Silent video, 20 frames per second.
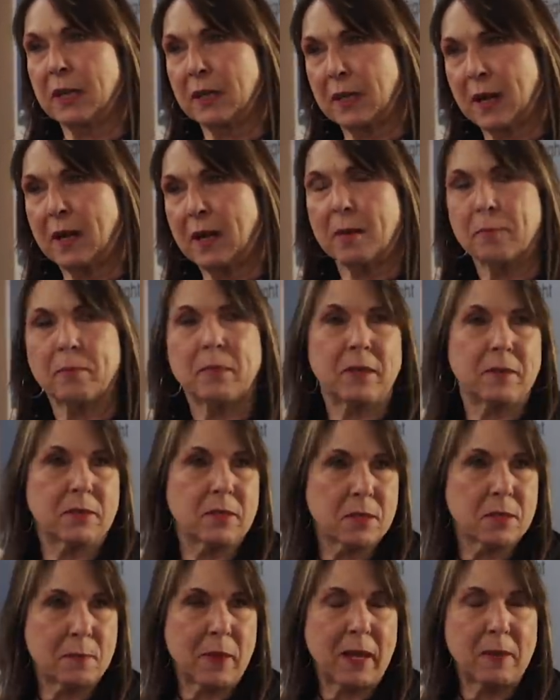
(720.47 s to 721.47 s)
come and
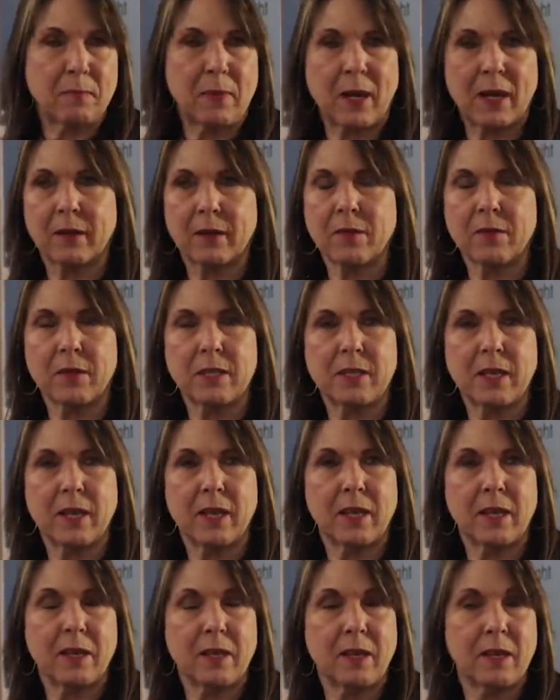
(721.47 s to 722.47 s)
spend part of the
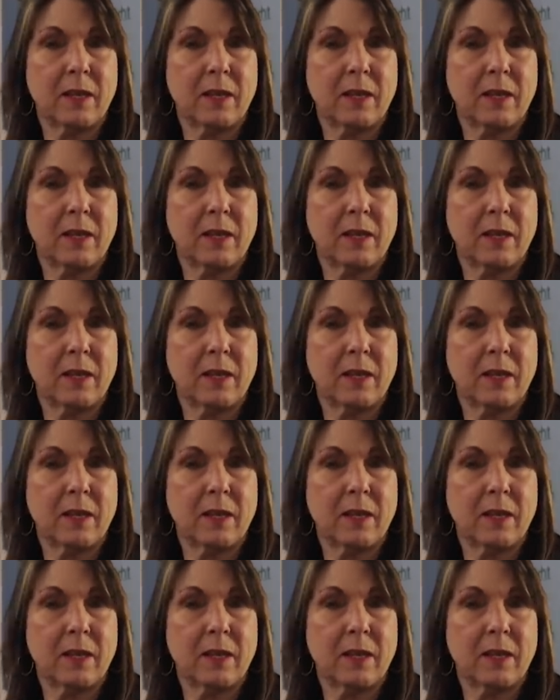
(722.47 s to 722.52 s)
day.